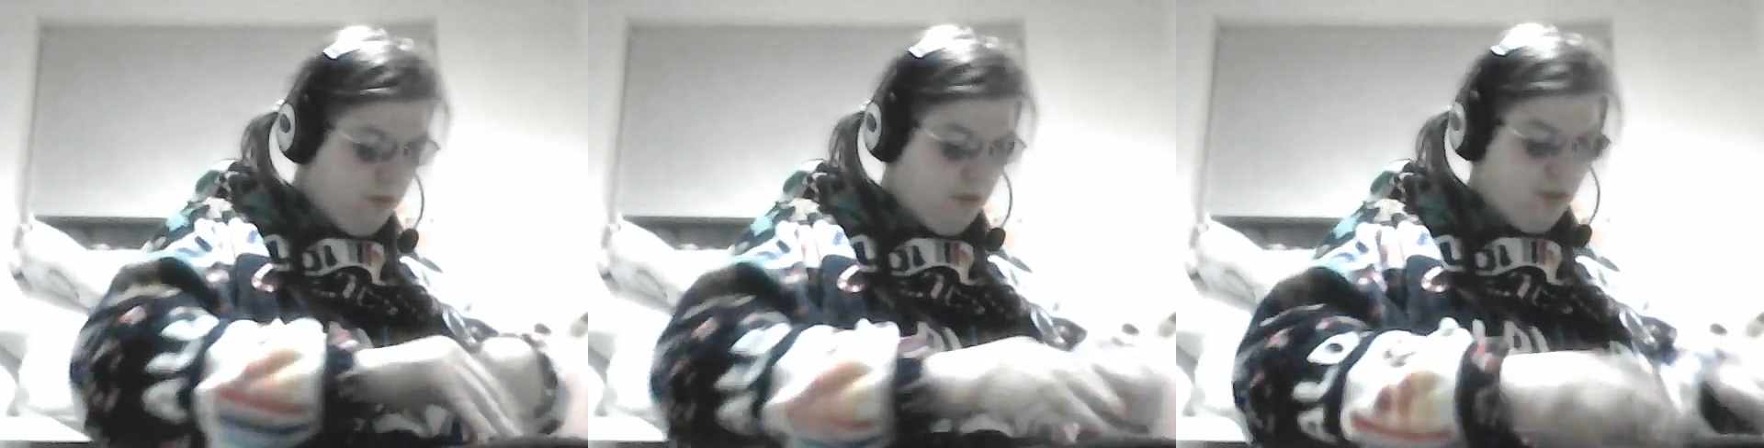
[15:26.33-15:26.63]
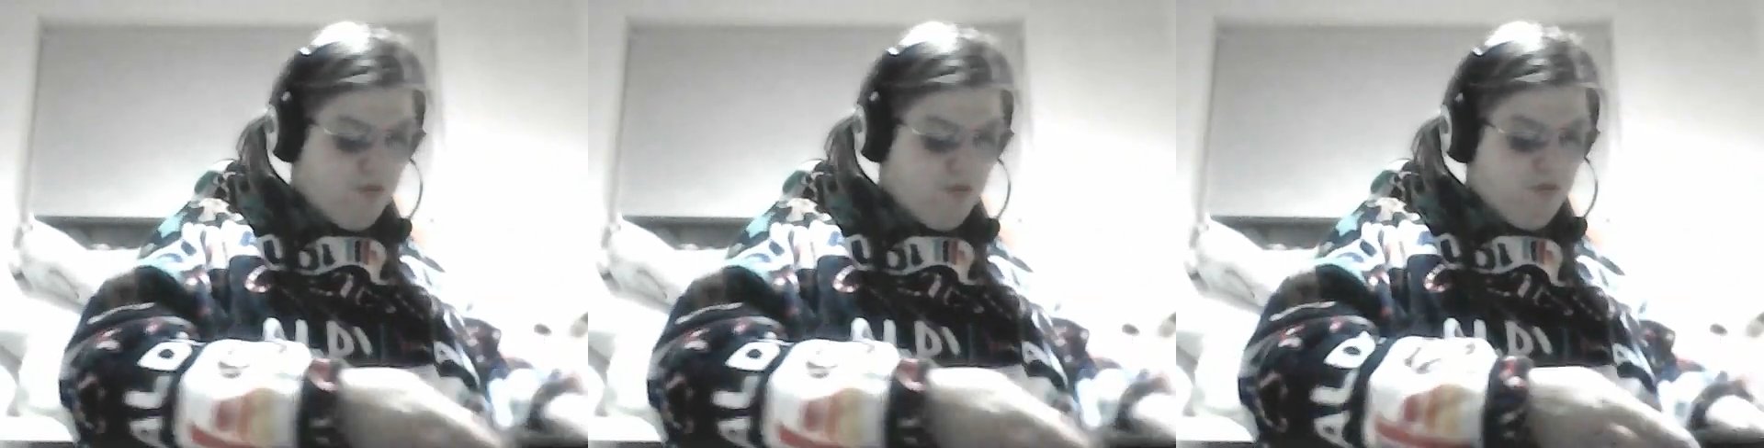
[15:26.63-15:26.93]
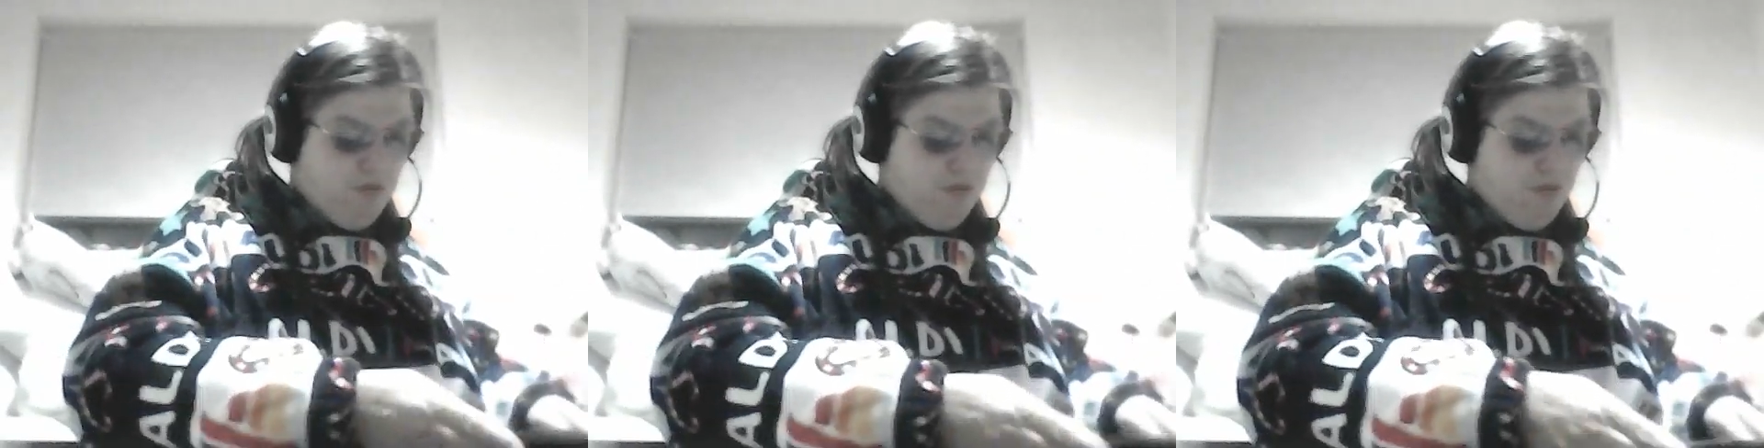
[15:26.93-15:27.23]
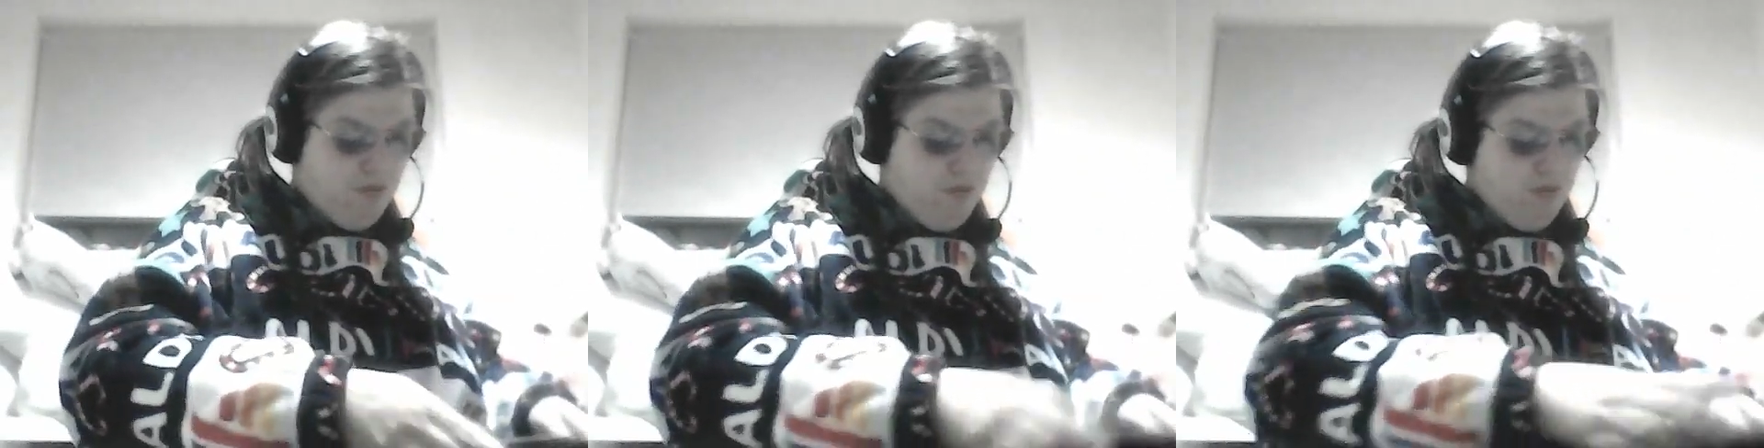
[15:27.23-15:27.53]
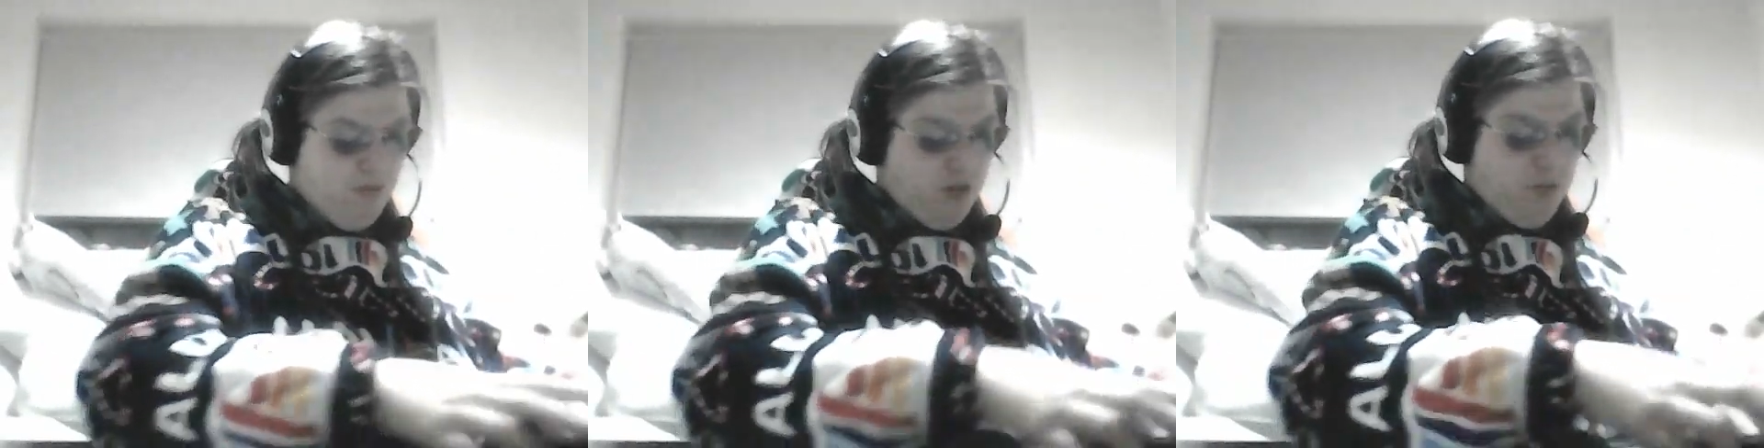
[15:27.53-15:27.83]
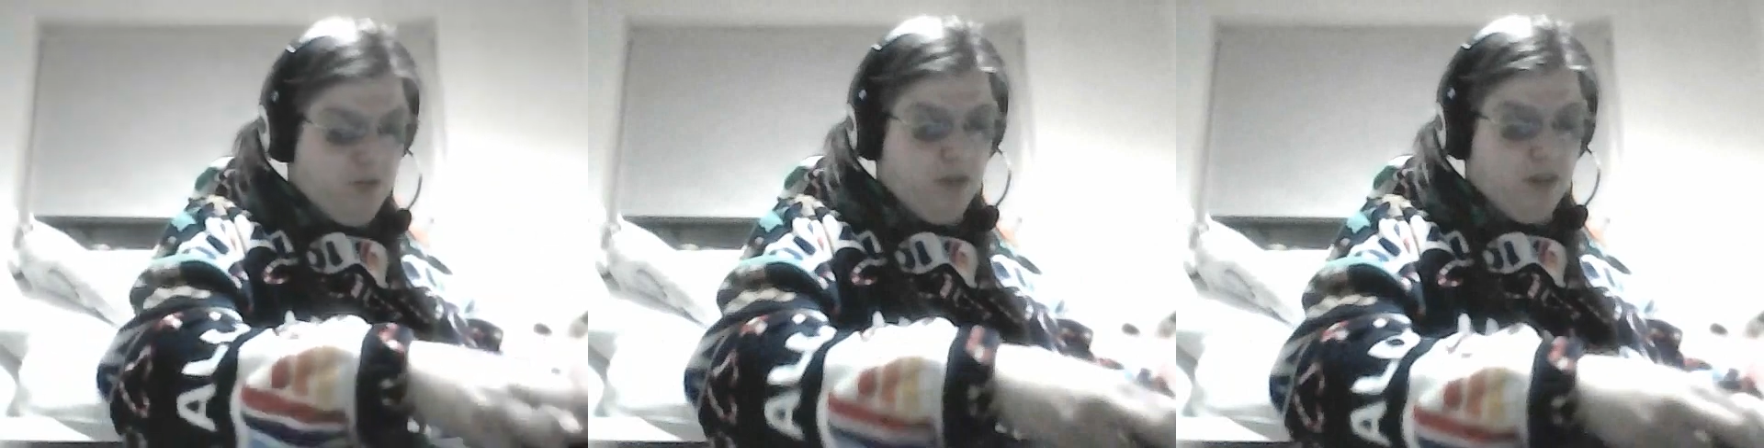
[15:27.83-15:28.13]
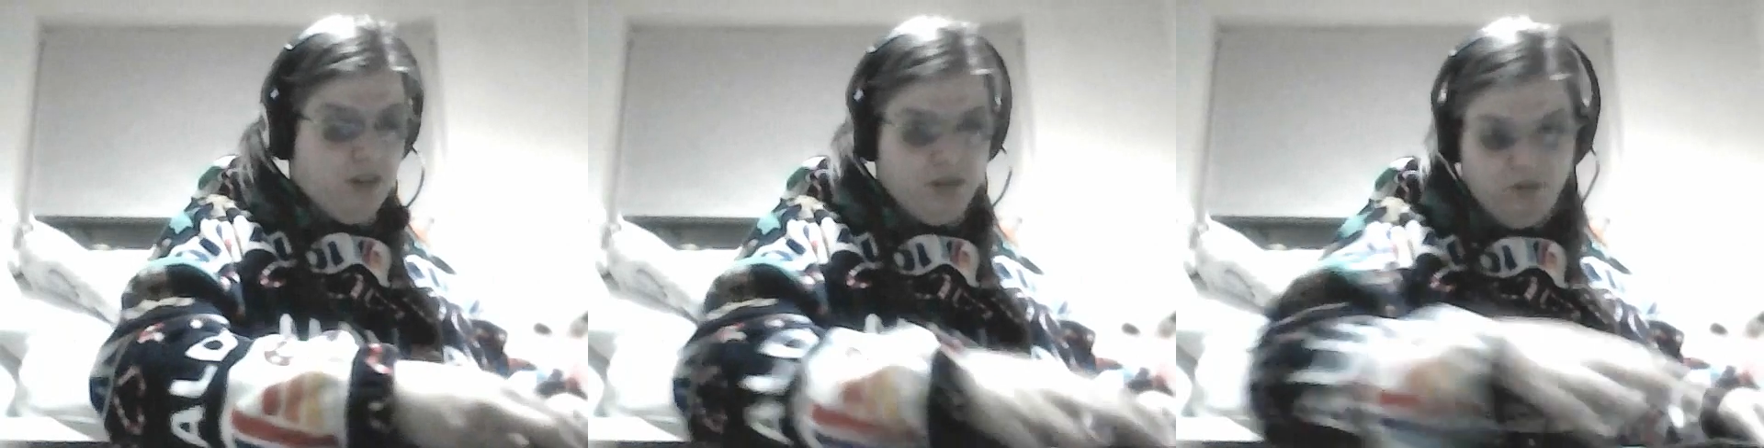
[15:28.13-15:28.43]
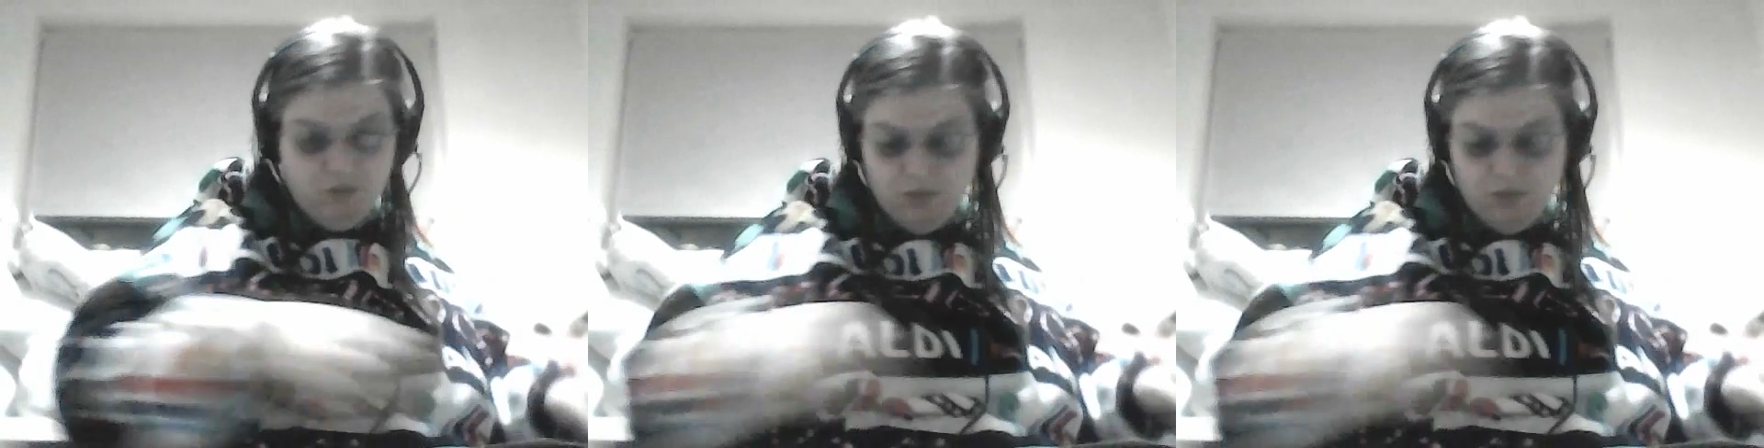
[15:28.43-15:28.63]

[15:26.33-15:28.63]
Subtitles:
Just some point last year.